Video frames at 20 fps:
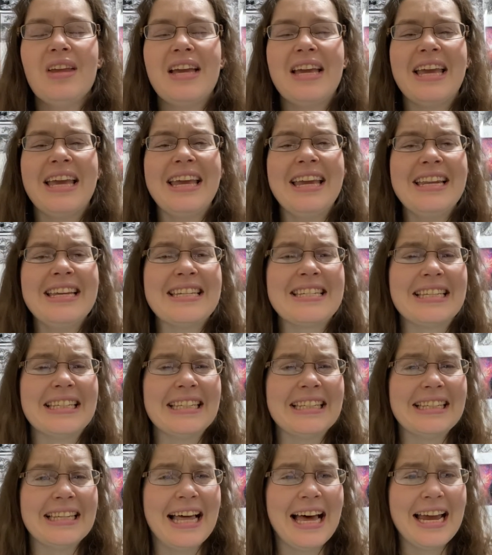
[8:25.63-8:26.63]
It is
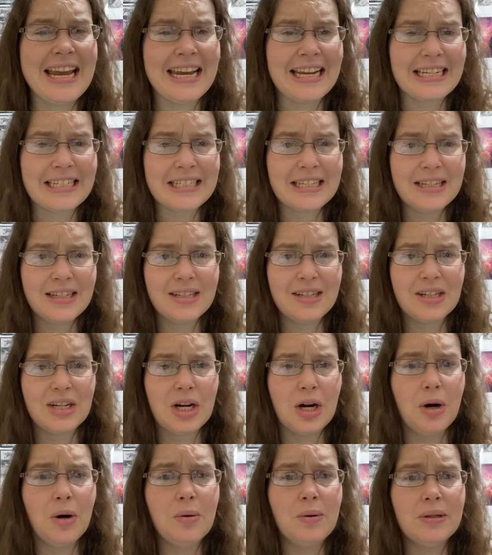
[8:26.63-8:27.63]
light
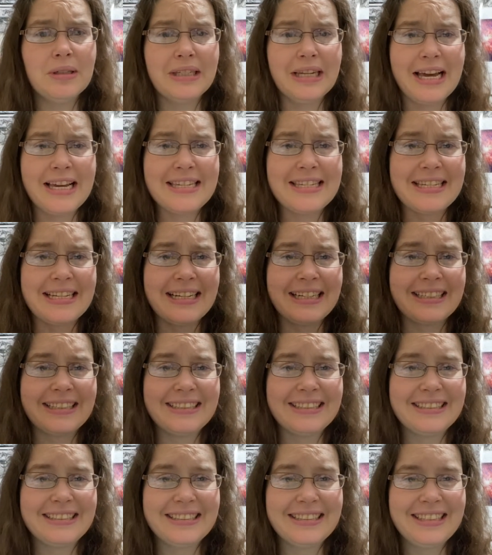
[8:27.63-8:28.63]
coalescing.
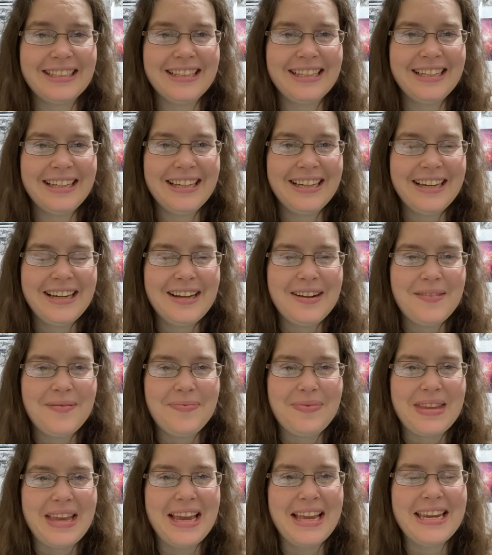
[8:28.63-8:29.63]

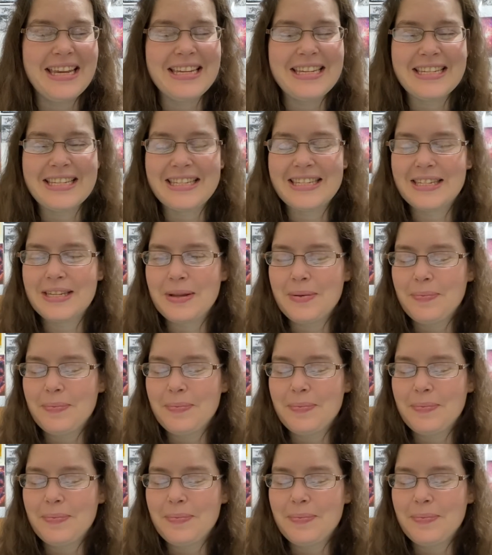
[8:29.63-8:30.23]
It is